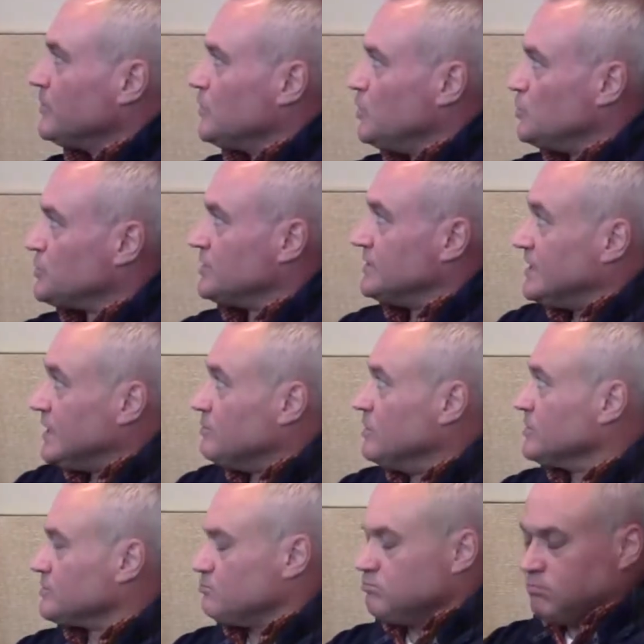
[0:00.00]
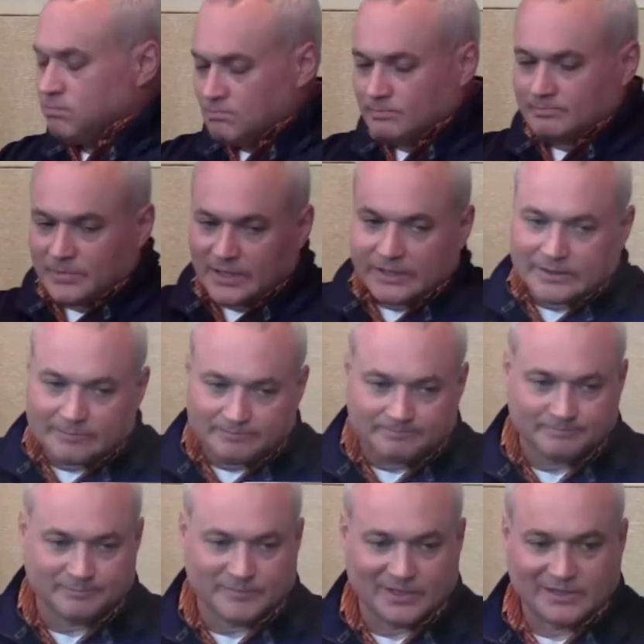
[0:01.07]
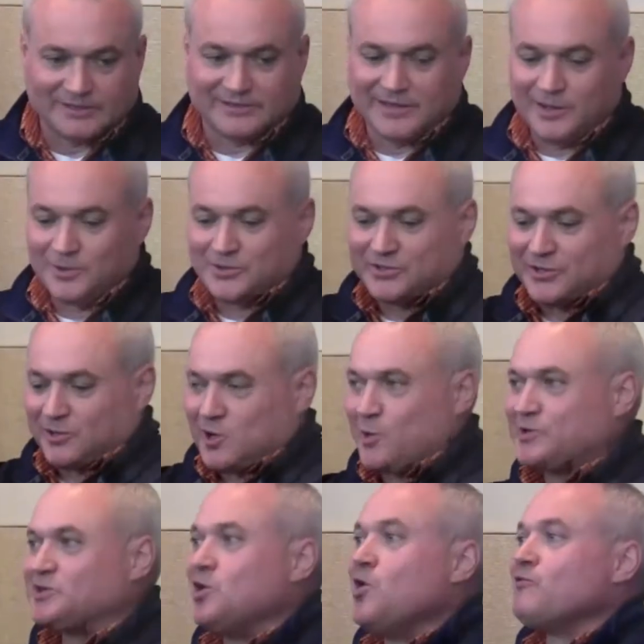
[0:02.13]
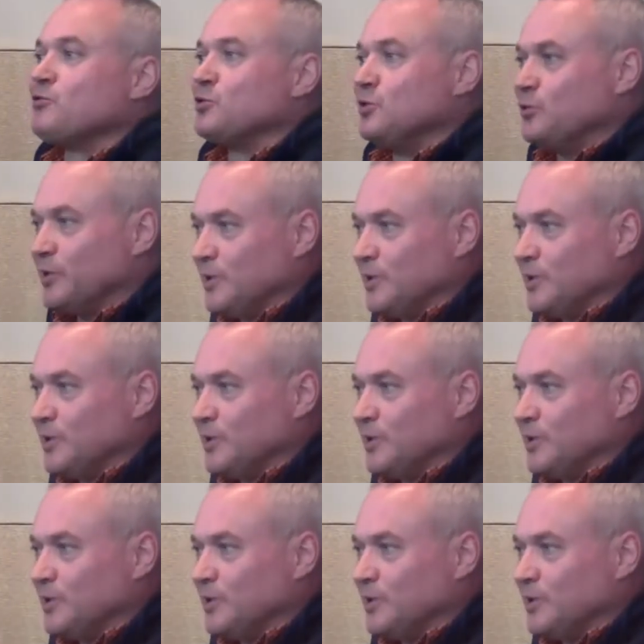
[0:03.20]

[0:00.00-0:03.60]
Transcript: using NEBAs. Those don't always go over real